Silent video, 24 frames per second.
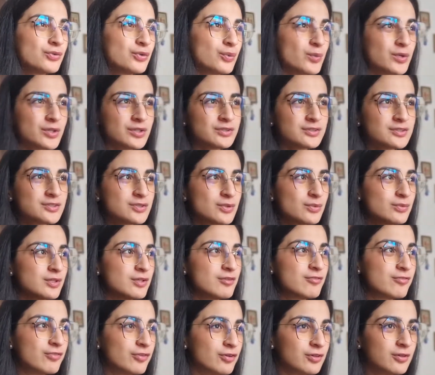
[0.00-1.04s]
the world is only
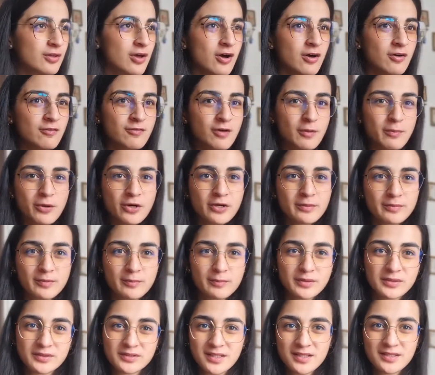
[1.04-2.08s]
full of apartment
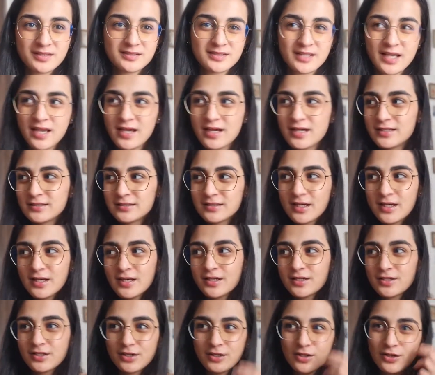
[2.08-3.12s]
buildings and,
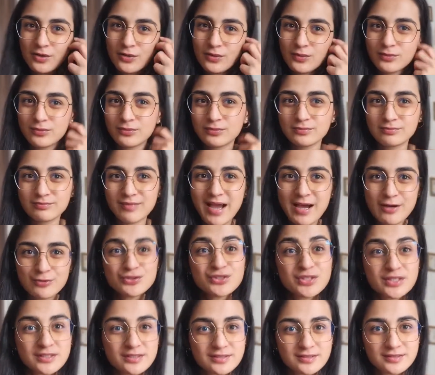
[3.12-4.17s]
you know,
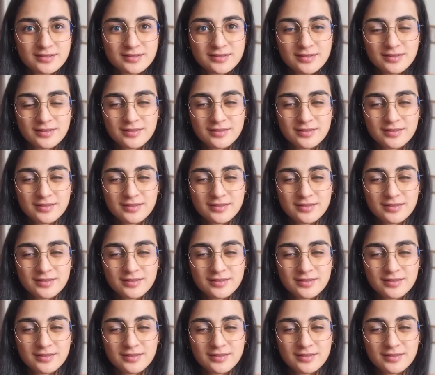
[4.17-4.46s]
houses.